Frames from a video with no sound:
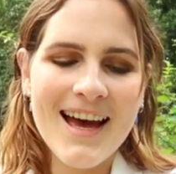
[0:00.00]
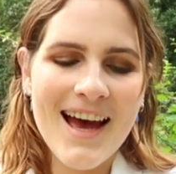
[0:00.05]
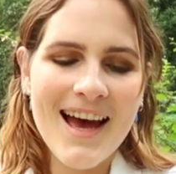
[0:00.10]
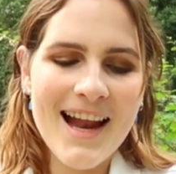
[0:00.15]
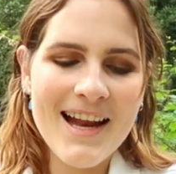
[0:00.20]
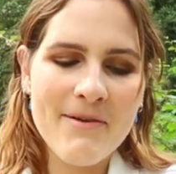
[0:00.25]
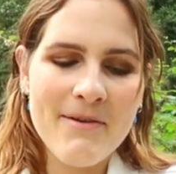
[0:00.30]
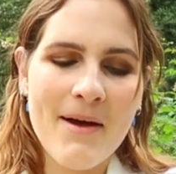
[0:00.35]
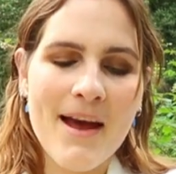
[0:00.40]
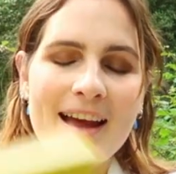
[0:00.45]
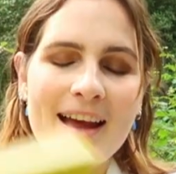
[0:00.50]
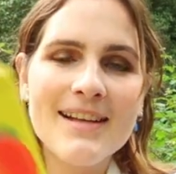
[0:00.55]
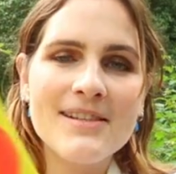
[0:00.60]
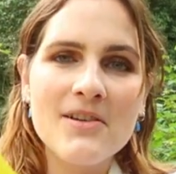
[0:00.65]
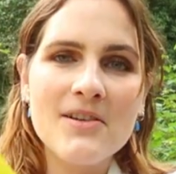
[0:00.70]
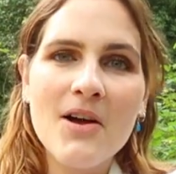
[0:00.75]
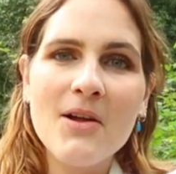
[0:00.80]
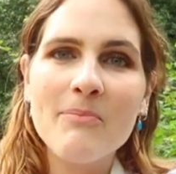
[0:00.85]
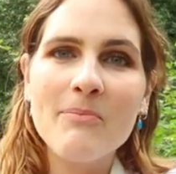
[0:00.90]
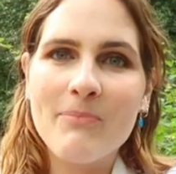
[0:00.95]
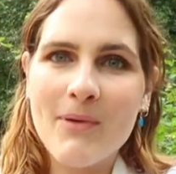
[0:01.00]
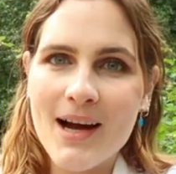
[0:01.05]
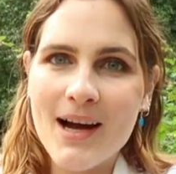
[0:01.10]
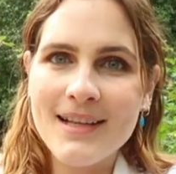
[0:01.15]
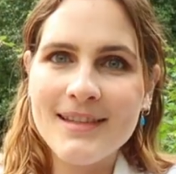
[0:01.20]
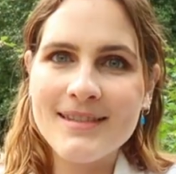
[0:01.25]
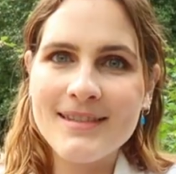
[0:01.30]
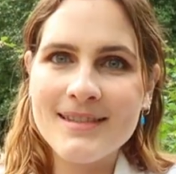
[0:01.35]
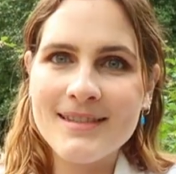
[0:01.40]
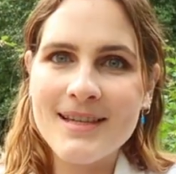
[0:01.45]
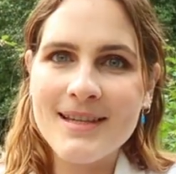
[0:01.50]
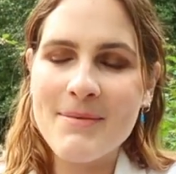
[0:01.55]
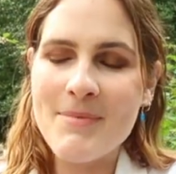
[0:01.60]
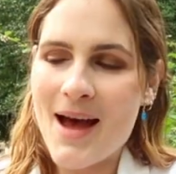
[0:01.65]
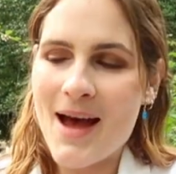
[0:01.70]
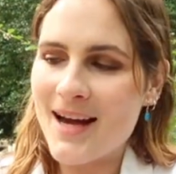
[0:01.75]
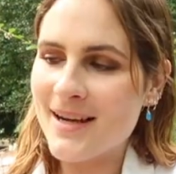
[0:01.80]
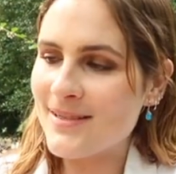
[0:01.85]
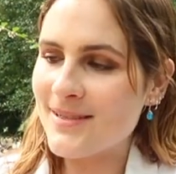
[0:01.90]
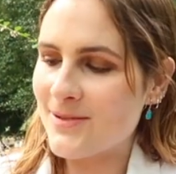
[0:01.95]
Anyway, it's called Butts: A
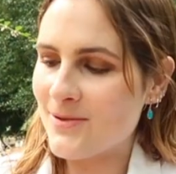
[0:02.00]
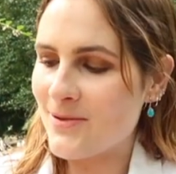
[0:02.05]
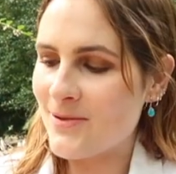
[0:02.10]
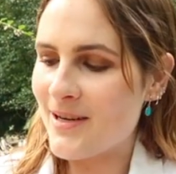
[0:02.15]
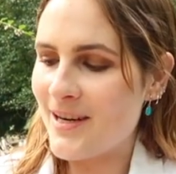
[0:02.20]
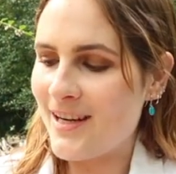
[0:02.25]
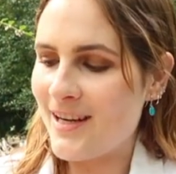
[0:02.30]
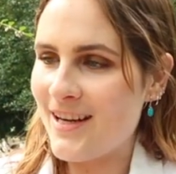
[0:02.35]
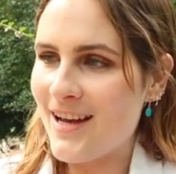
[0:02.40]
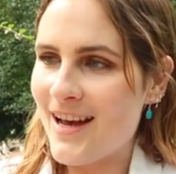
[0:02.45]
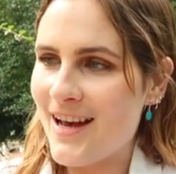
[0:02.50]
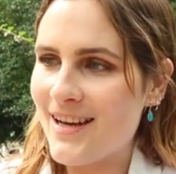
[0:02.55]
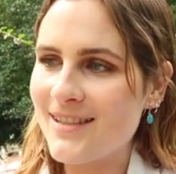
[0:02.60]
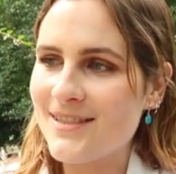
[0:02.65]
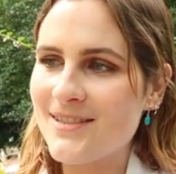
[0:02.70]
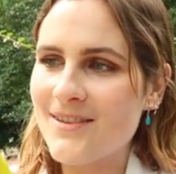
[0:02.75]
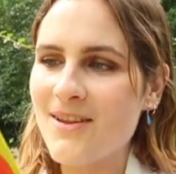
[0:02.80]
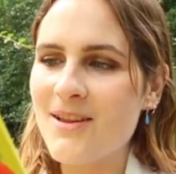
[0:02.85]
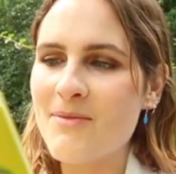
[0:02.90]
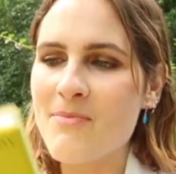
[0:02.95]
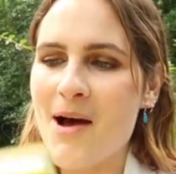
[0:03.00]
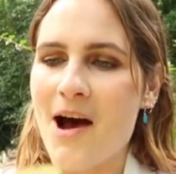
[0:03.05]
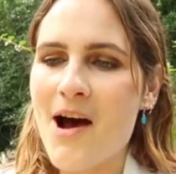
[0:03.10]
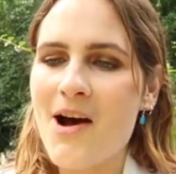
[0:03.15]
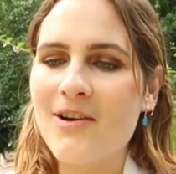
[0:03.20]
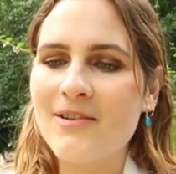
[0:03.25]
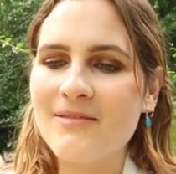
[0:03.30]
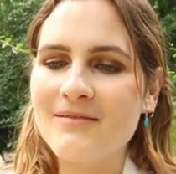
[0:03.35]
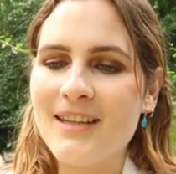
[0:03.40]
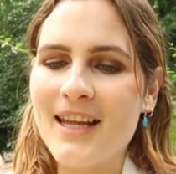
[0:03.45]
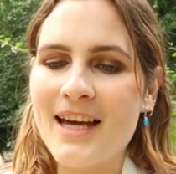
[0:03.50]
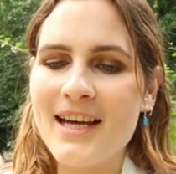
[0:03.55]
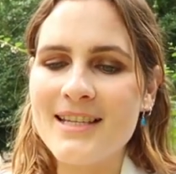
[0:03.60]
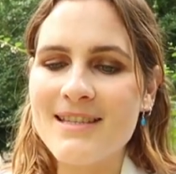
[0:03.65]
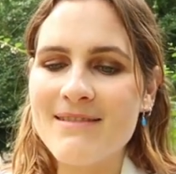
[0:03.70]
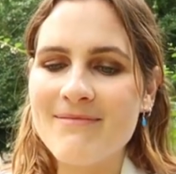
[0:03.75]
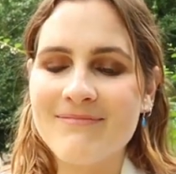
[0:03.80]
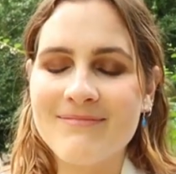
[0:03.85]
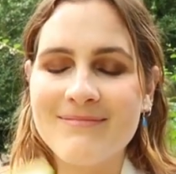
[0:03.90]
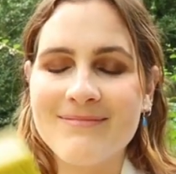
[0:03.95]
Backstory, and it's all about like
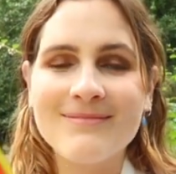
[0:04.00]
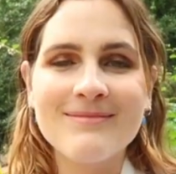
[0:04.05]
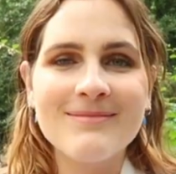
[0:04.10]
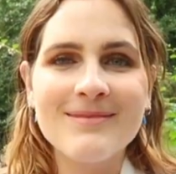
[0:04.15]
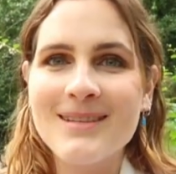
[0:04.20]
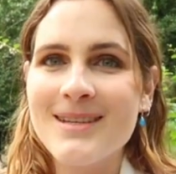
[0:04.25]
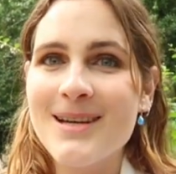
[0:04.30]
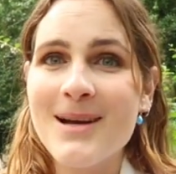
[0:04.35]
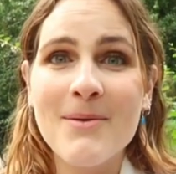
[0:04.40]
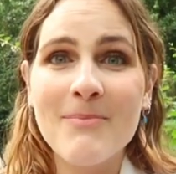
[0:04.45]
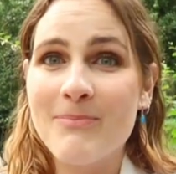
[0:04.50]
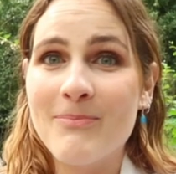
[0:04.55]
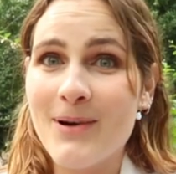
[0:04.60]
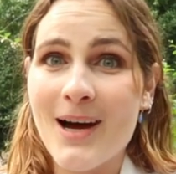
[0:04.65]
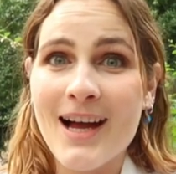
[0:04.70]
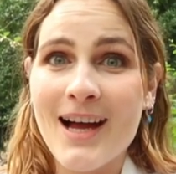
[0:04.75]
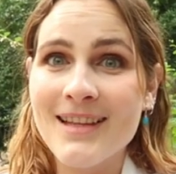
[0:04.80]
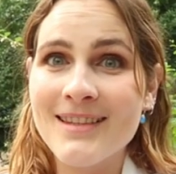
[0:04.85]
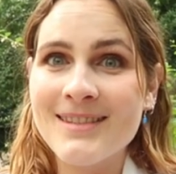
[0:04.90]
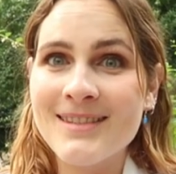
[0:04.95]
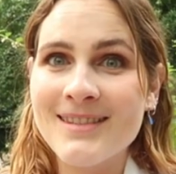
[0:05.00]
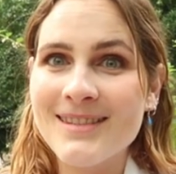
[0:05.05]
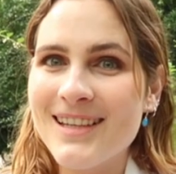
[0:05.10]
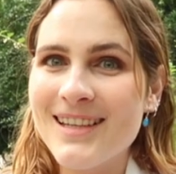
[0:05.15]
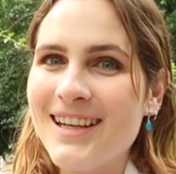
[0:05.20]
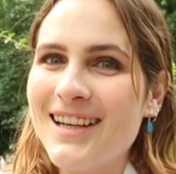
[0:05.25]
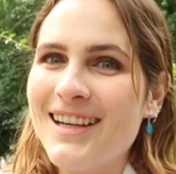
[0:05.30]
butts